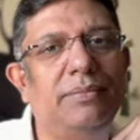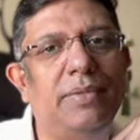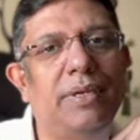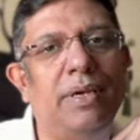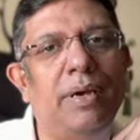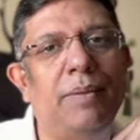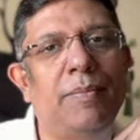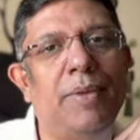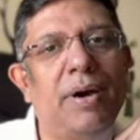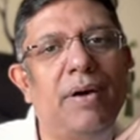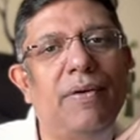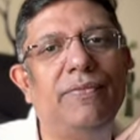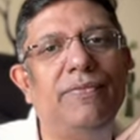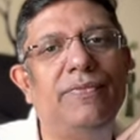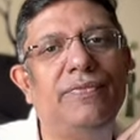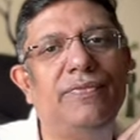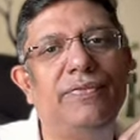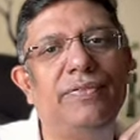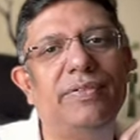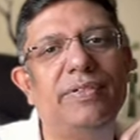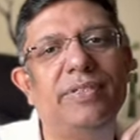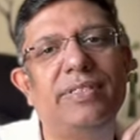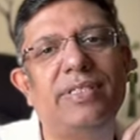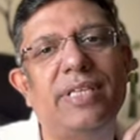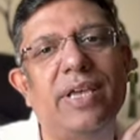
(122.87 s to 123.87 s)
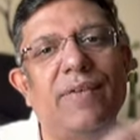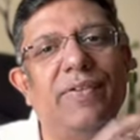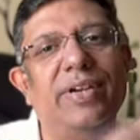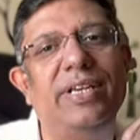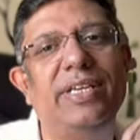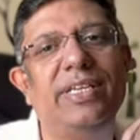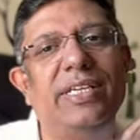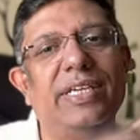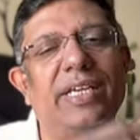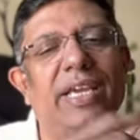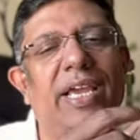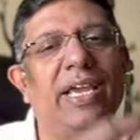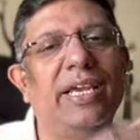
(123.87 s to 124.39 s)
above
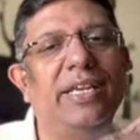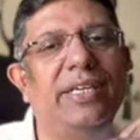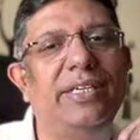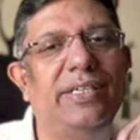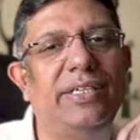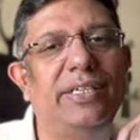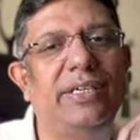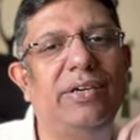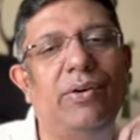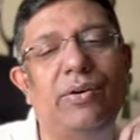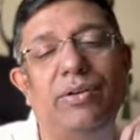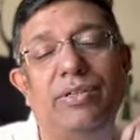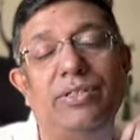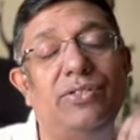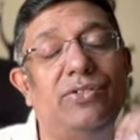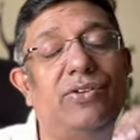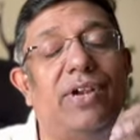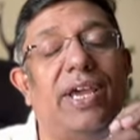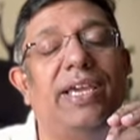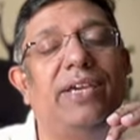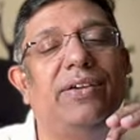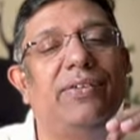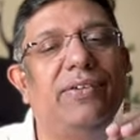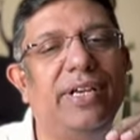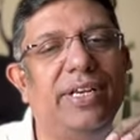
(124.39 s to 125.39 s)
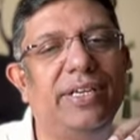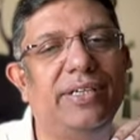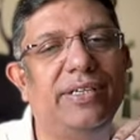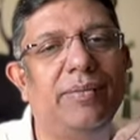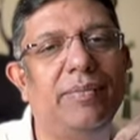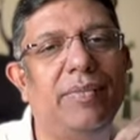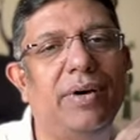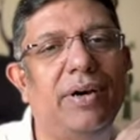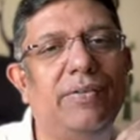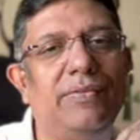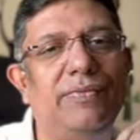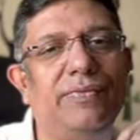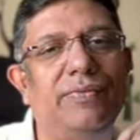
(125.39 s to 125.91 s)
70, 80 or strike rate
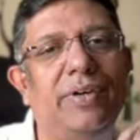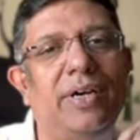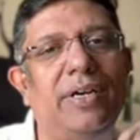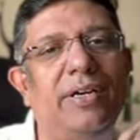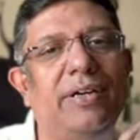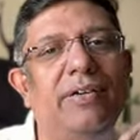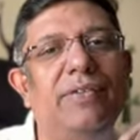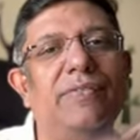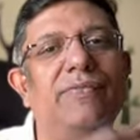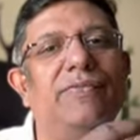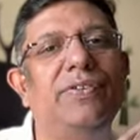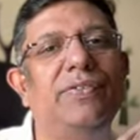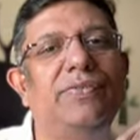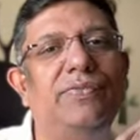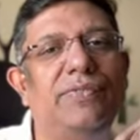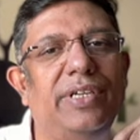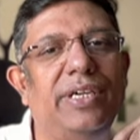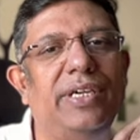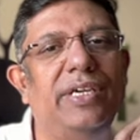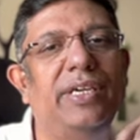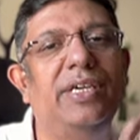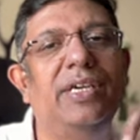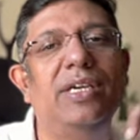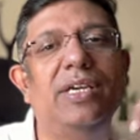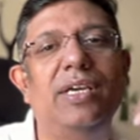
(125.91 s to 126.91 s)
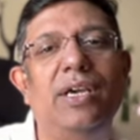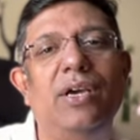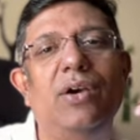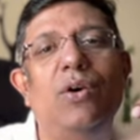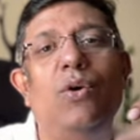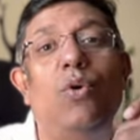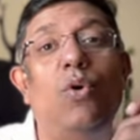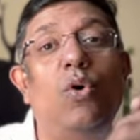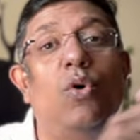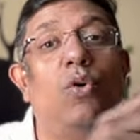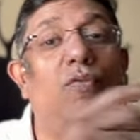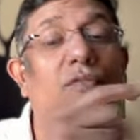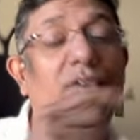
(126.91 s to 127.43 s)
above 150
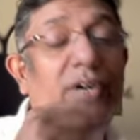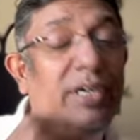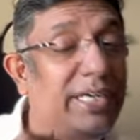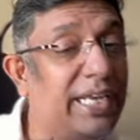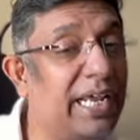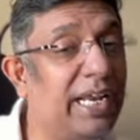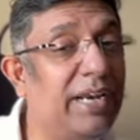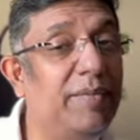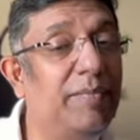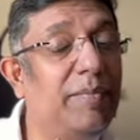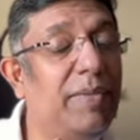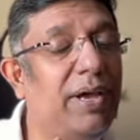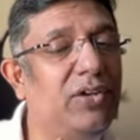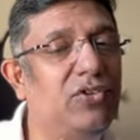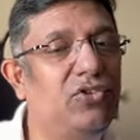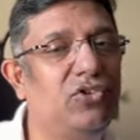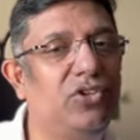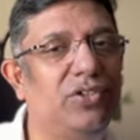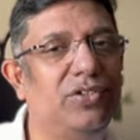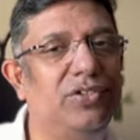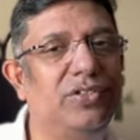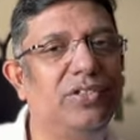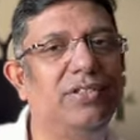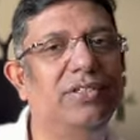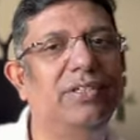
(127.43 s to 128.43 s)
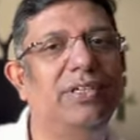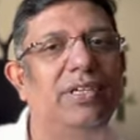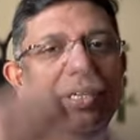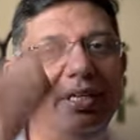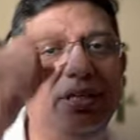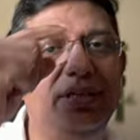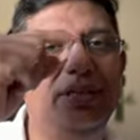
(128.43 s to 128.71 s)
over 10 matches.